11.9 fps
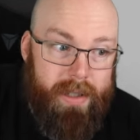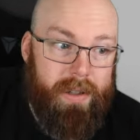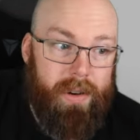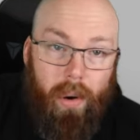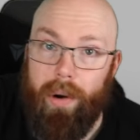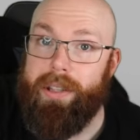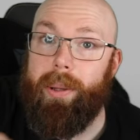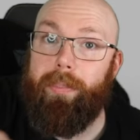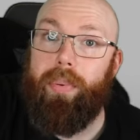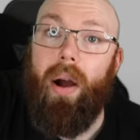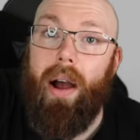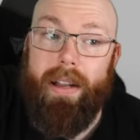on the
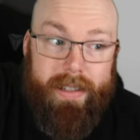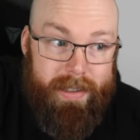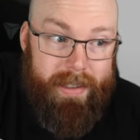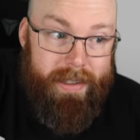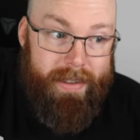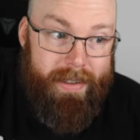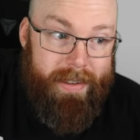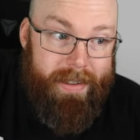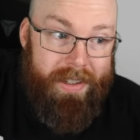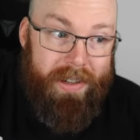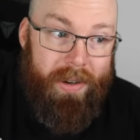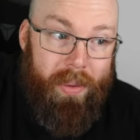product,
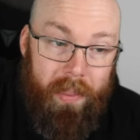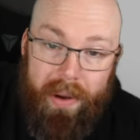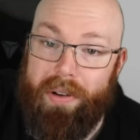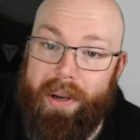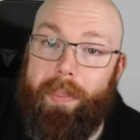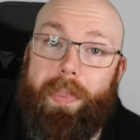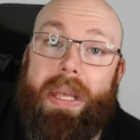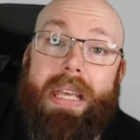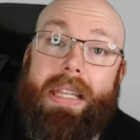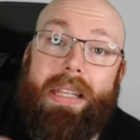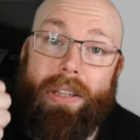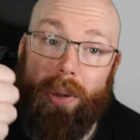whether it
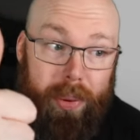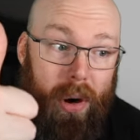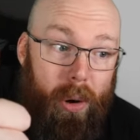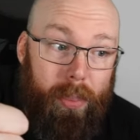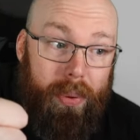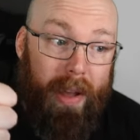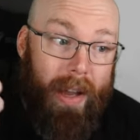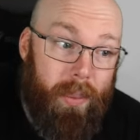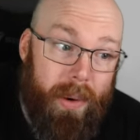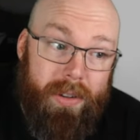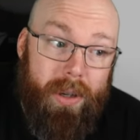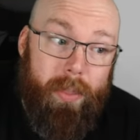be the pro play,
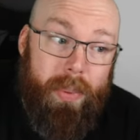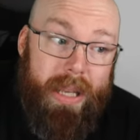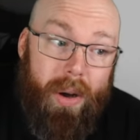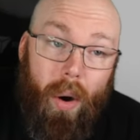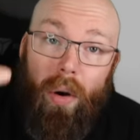whether it be on the